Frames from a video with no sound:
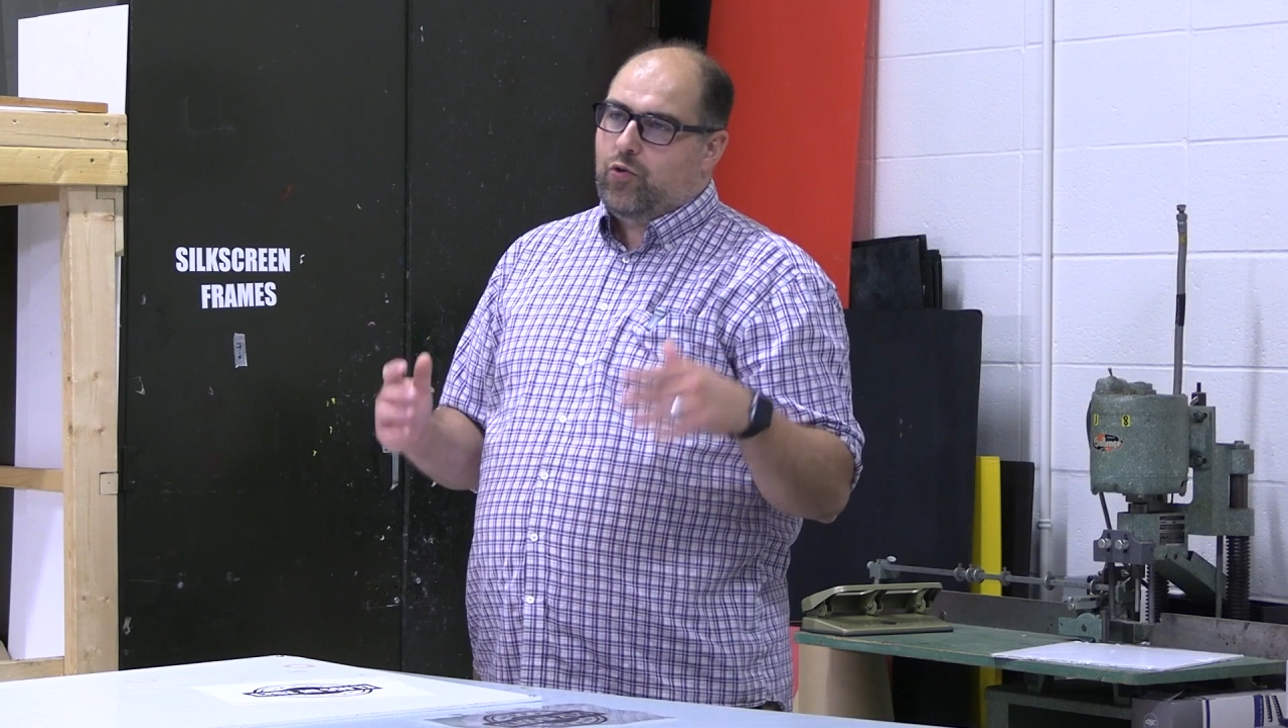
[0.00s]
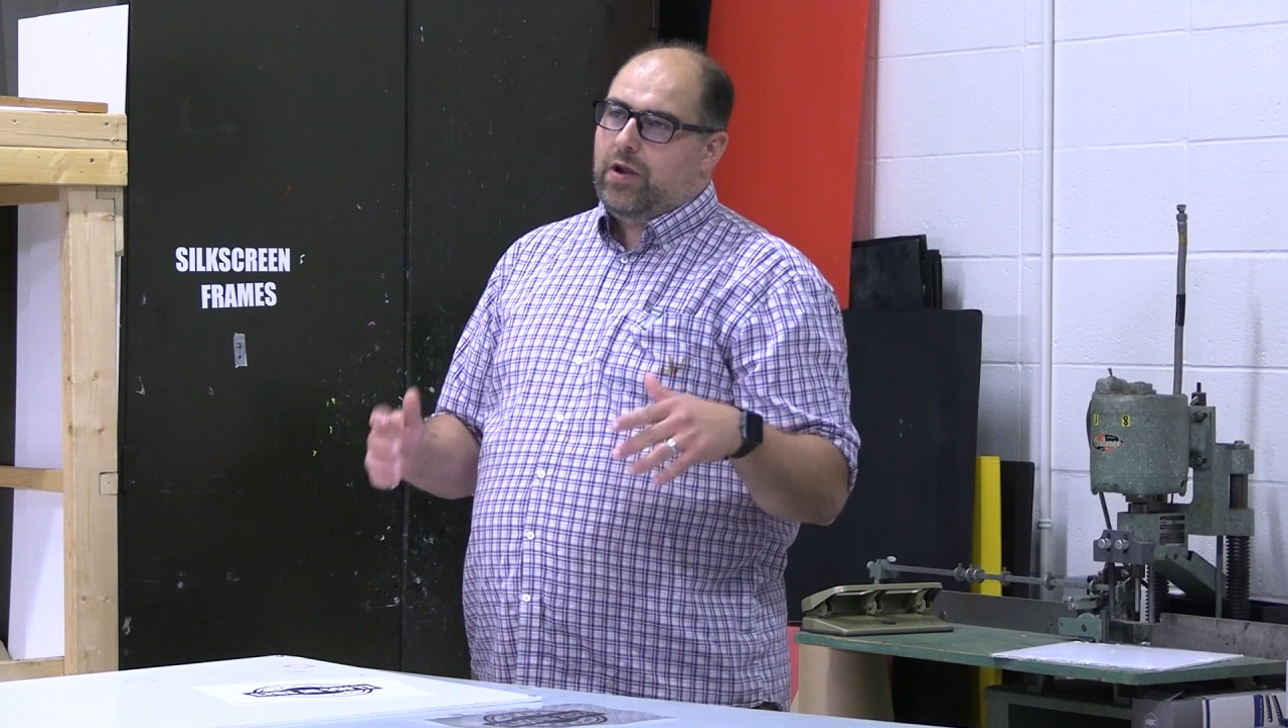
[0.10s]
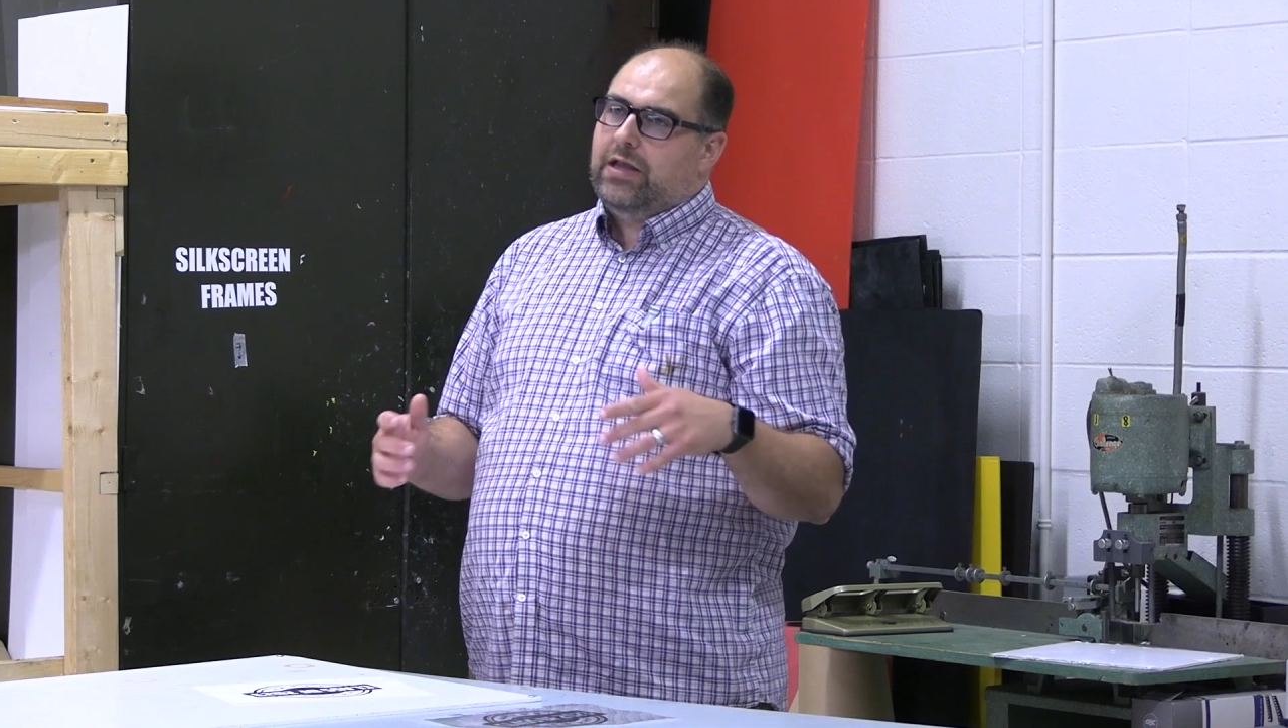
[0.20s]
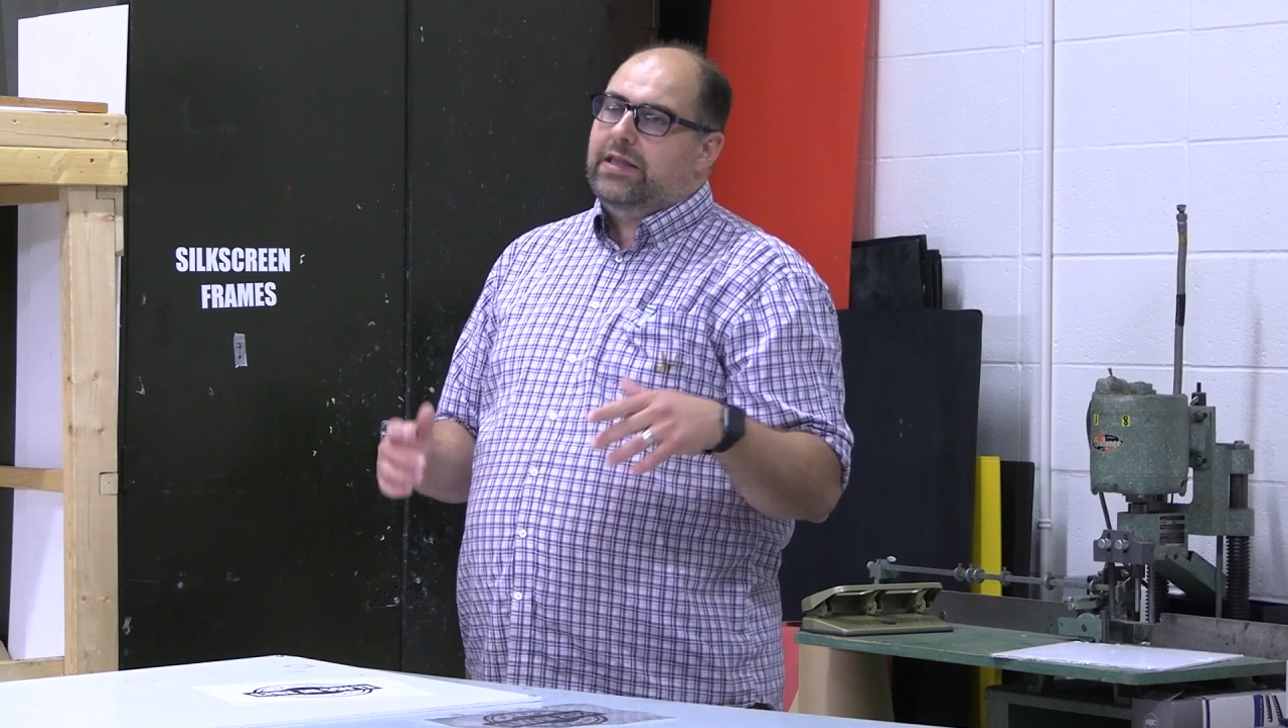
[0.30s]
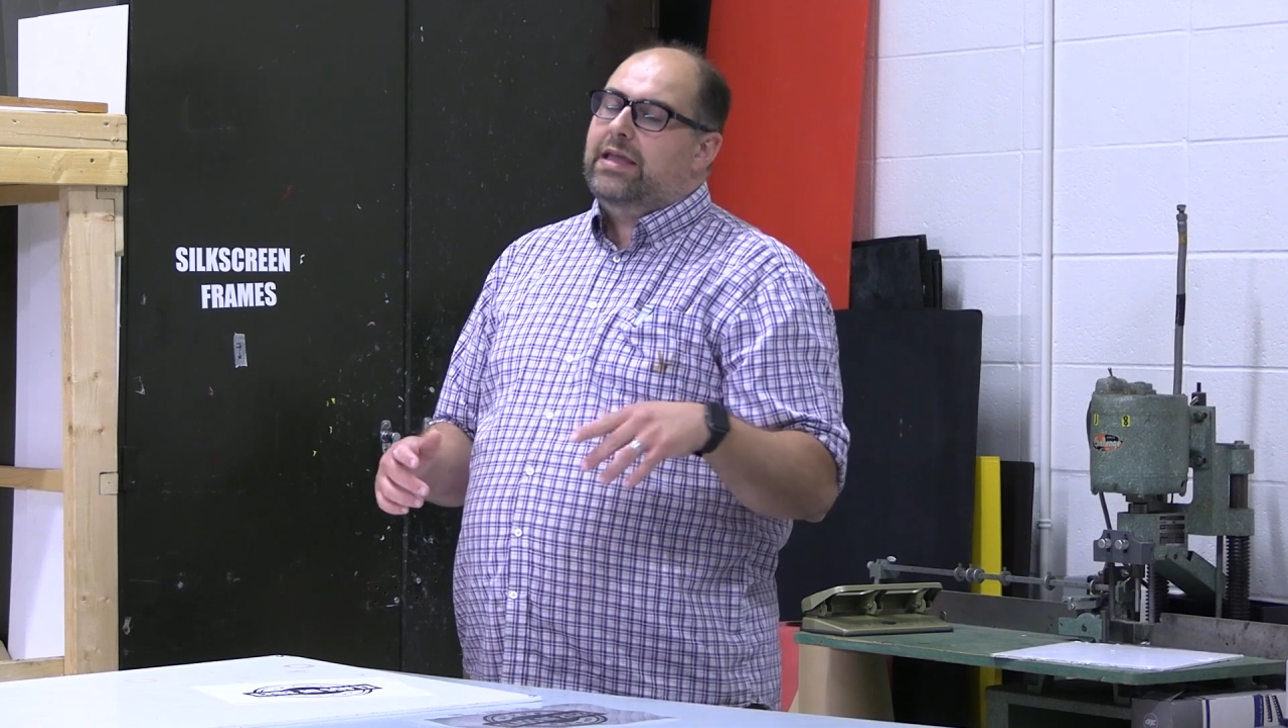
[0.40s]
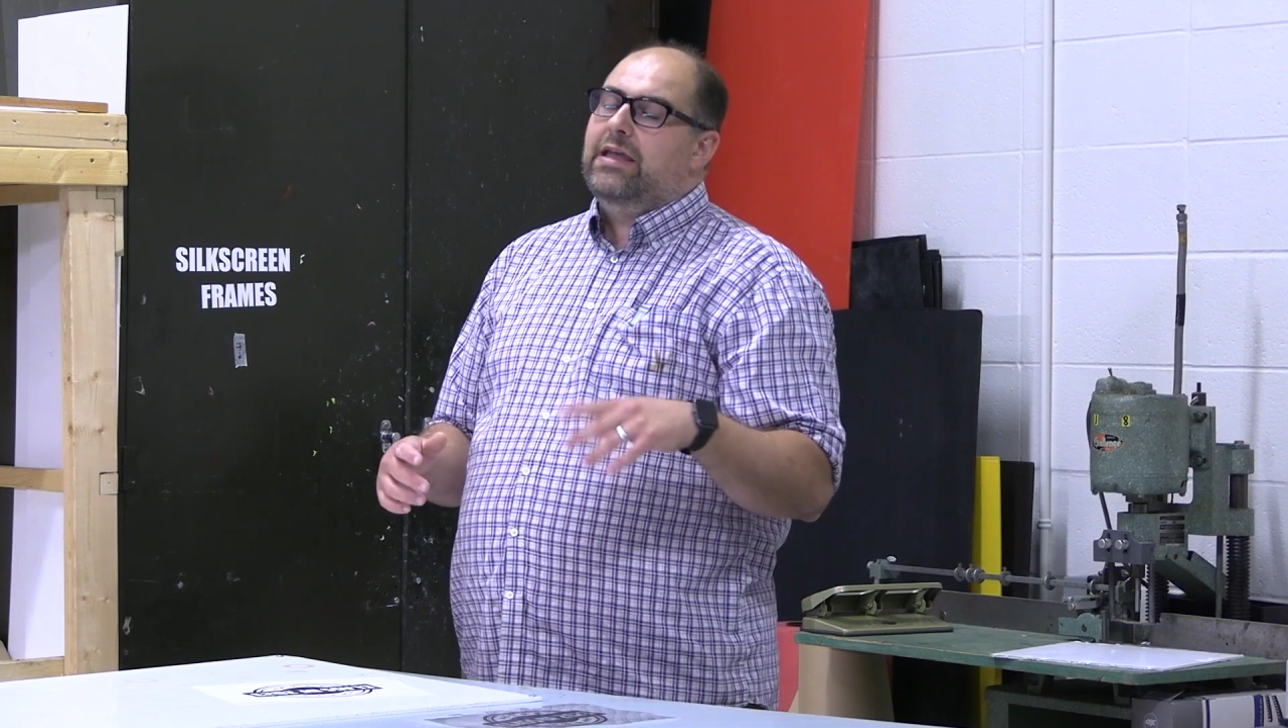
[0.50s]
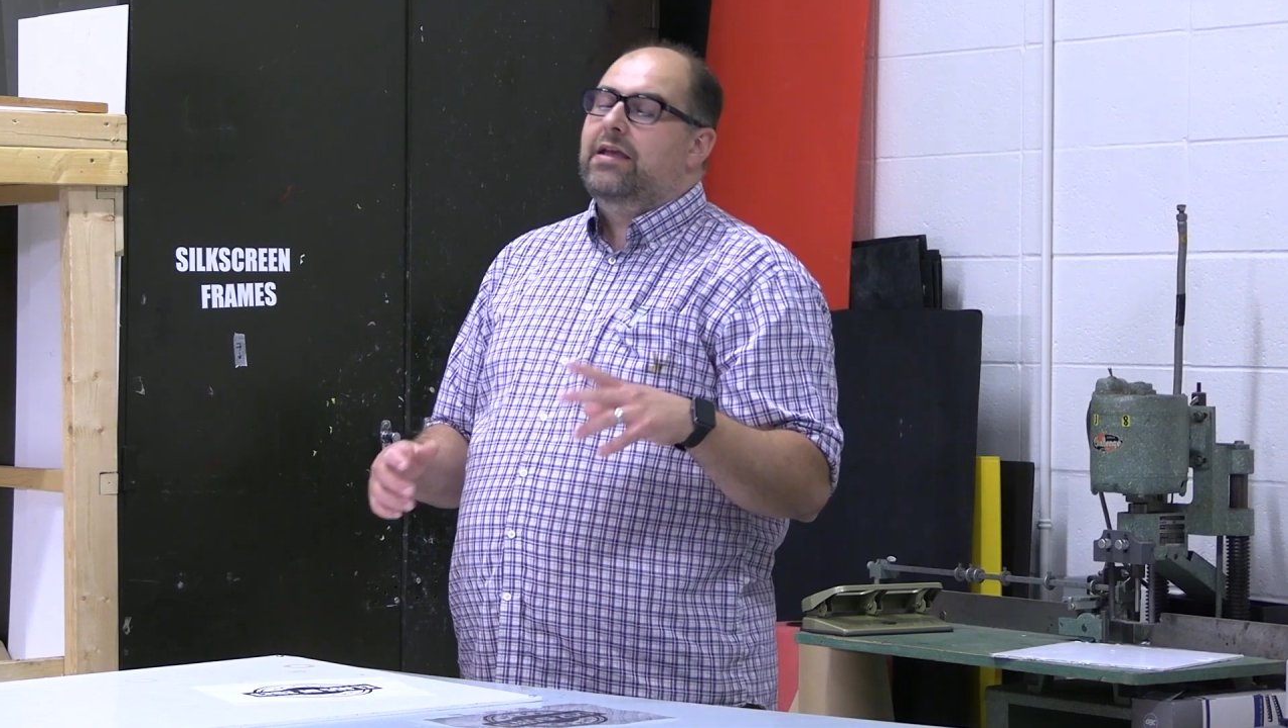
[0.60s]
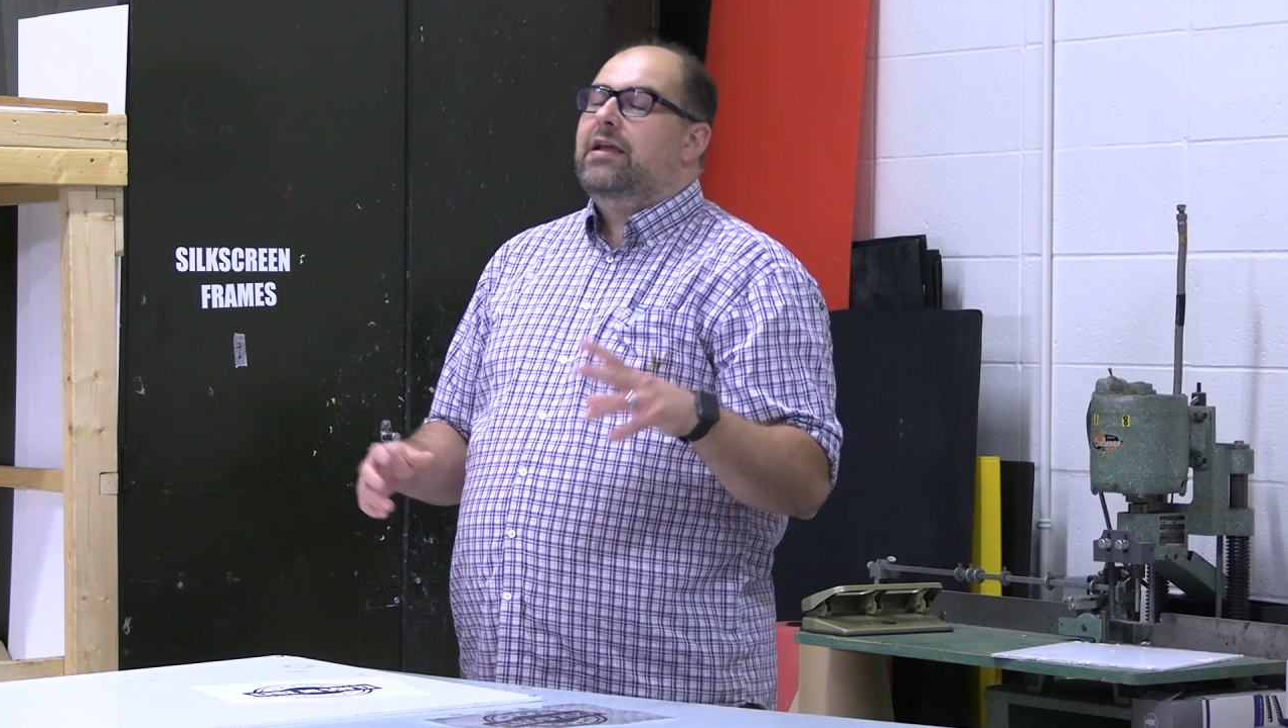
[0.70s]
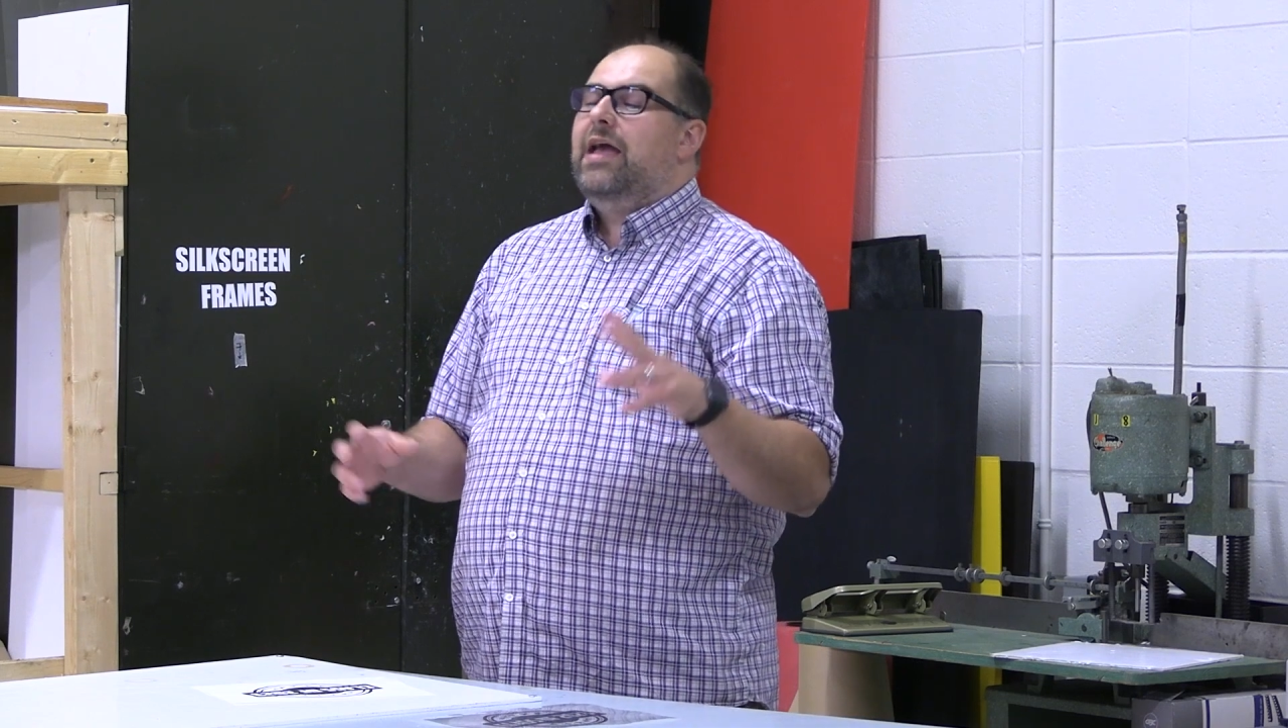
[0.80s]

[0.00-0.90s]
quickly